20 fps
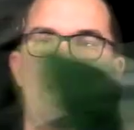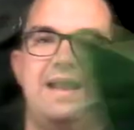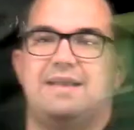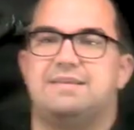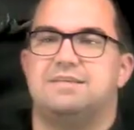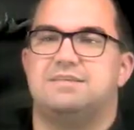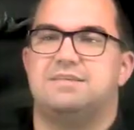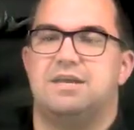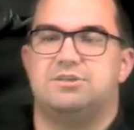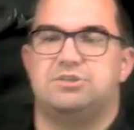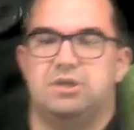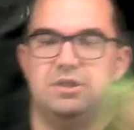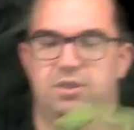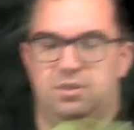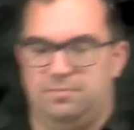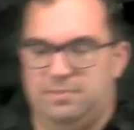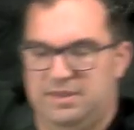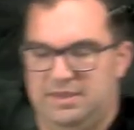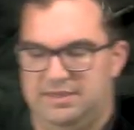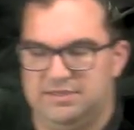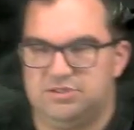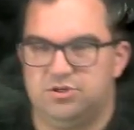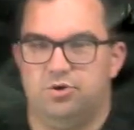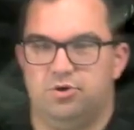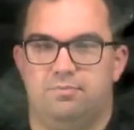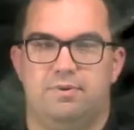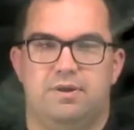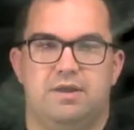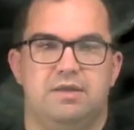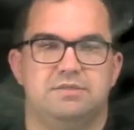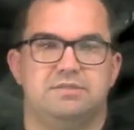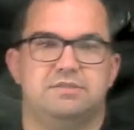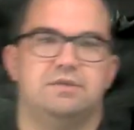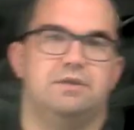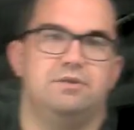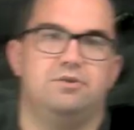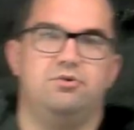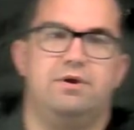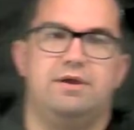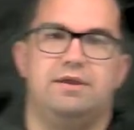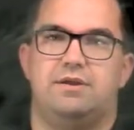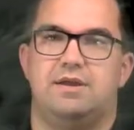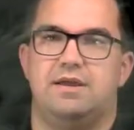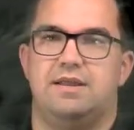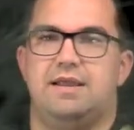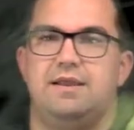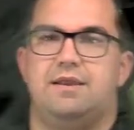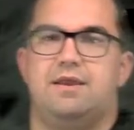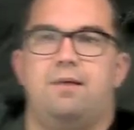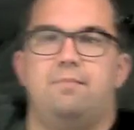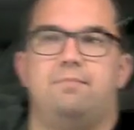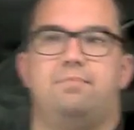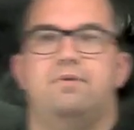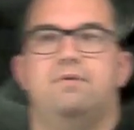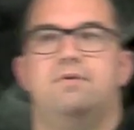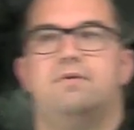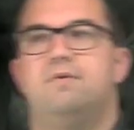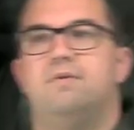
fact, it's actually a little bit easier because you can end up,